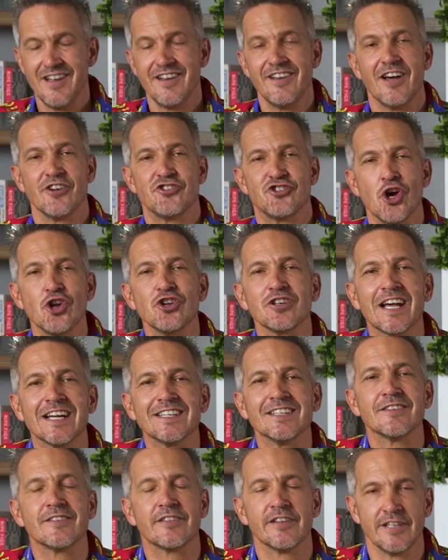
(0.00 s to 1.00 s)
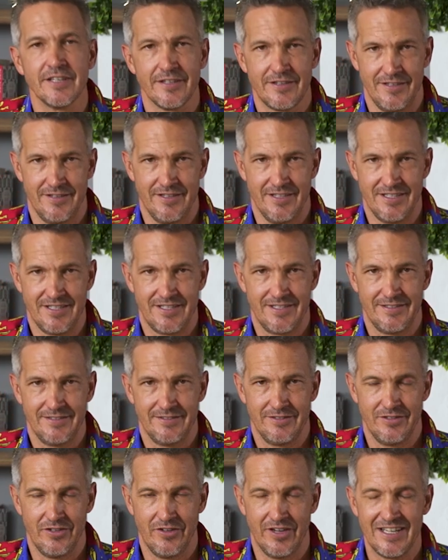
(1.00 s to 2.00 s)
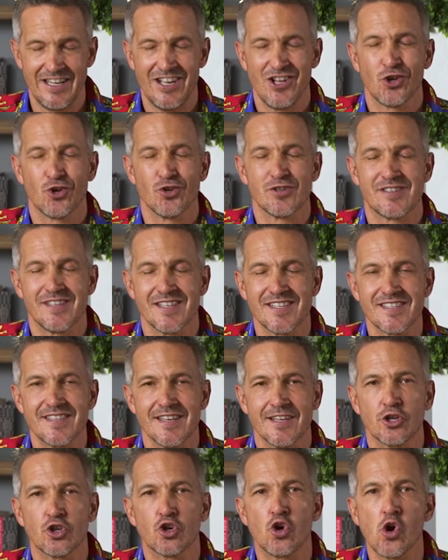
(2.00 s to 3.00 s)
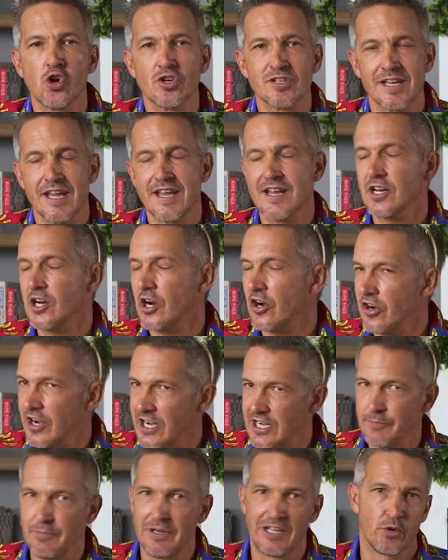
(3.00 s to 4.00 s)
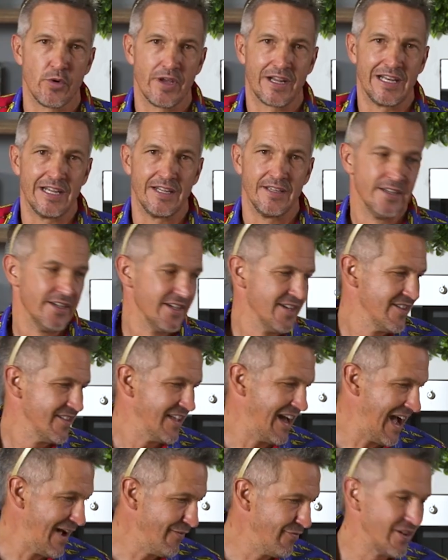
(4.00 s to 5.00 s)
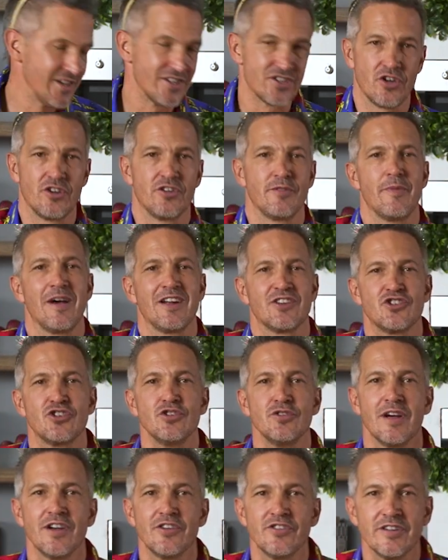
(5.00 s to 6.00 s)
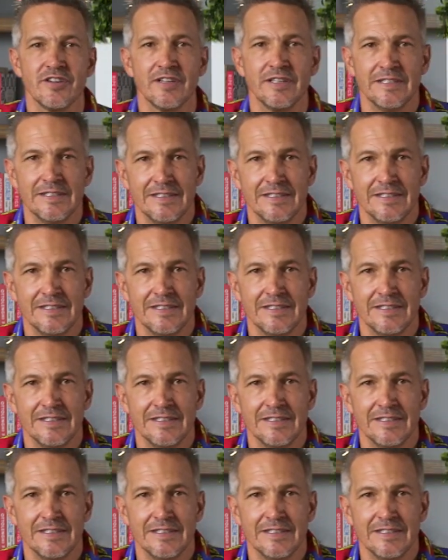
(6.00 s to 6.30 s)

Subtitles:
Now don't cut it thinner than this, all right? Because this thing cooks incredibly quickly. The oven is on about 200,